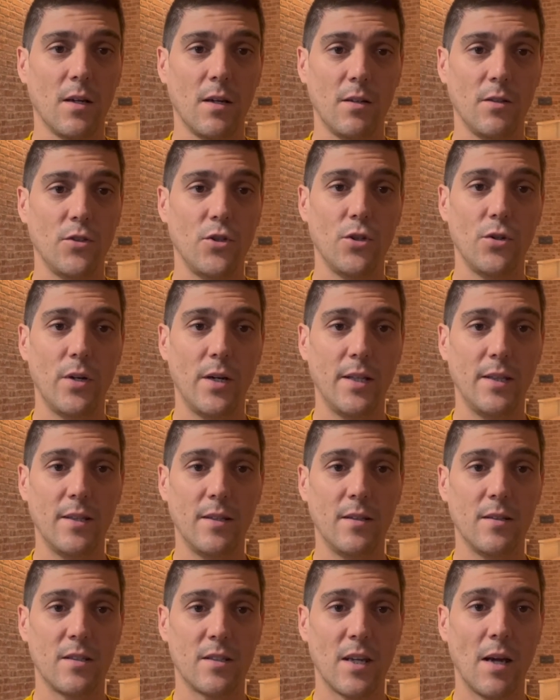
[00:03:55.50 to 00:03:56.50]

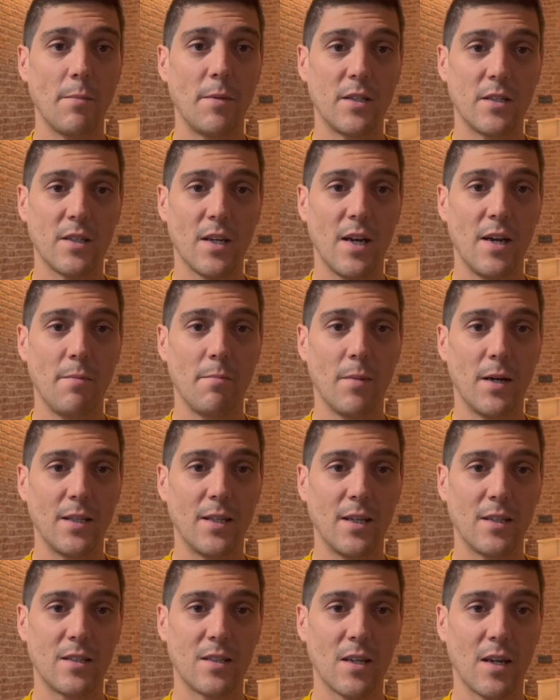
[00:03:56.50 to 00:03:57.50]
during summertime, but
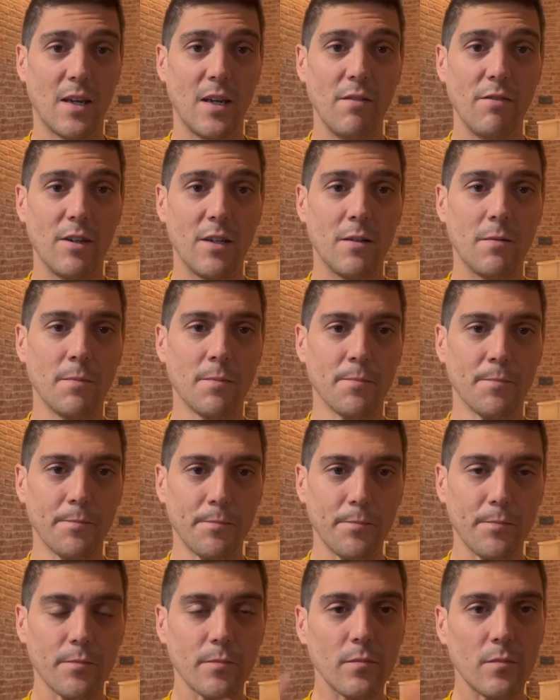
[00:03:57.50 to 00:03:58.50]
that's a given.
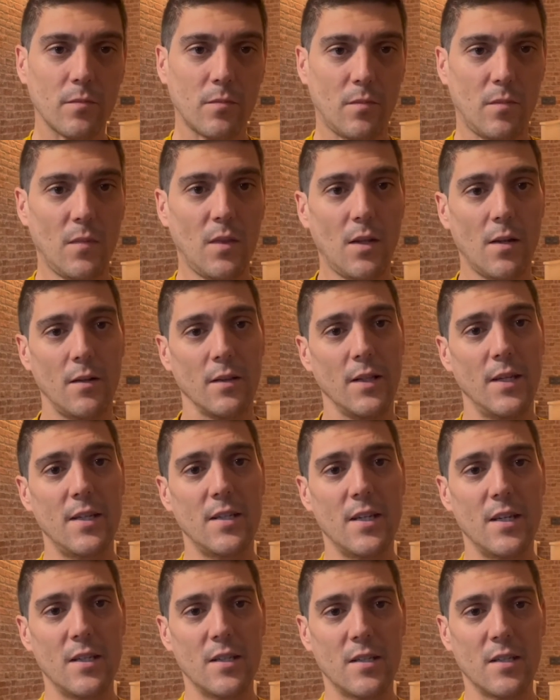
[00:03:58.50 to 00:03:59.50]
This
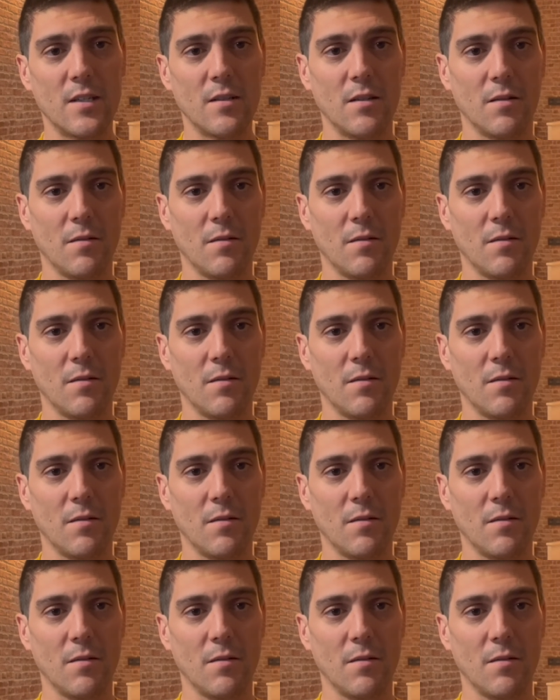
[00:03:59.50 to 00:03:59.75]
is